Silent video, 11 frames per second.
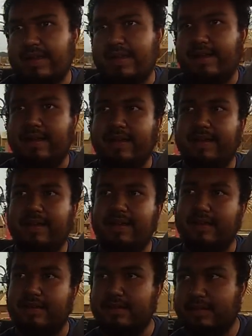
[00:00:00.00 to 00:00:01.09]

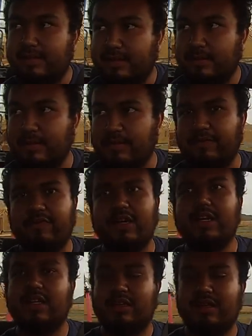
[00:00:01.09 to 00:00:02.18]
And my
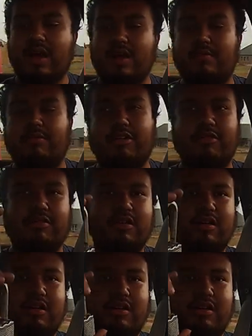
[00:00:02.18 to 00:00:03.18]
freaking lock broke.